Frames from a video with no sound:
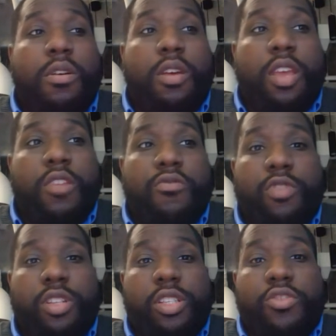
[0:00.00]
and
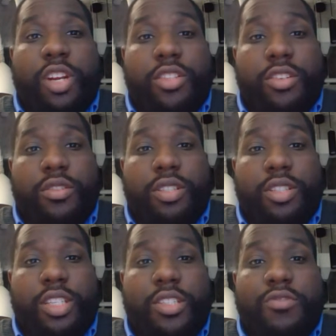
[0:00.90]
really try to turn this
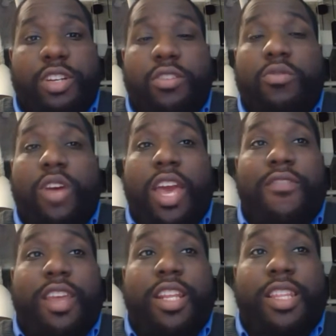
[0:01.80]
season around or have
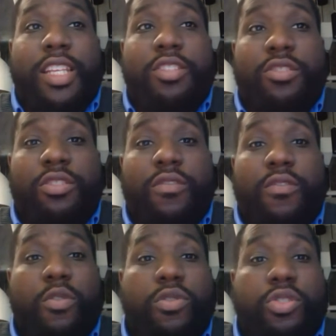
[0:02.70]
anything to look
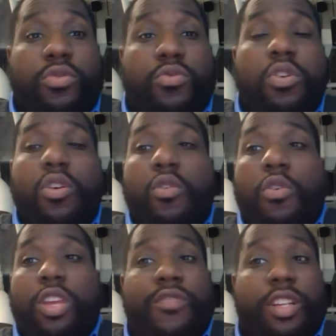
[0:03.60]
forward to,
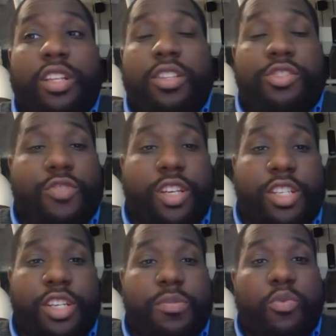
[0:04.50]
or even another trade
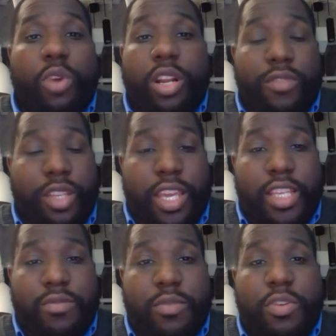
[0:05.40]
chip, whatever the
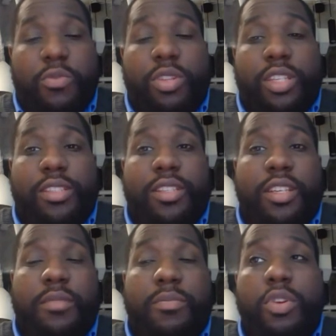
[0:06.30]
case may be with this
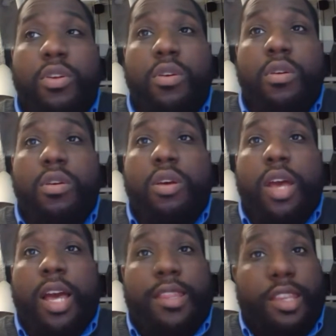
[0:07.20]
team,
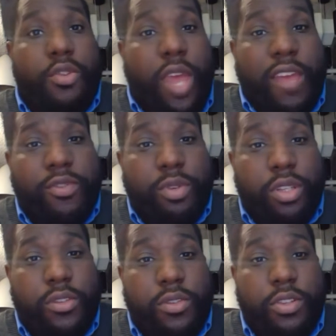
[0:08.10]
I think you have to
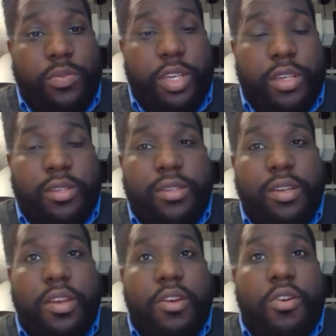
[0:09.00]
include those picks.
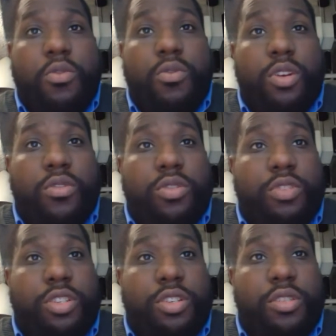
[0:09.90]
Who knows
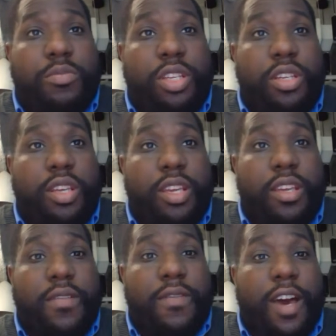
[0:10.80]
what you're going to be
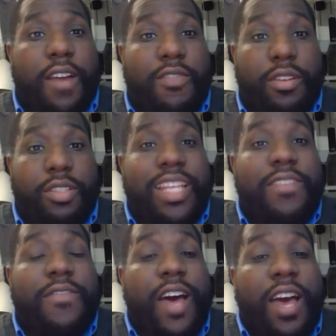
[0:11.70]
in 5 years? That's
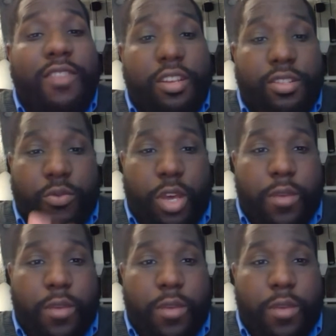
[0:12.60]
5 years away.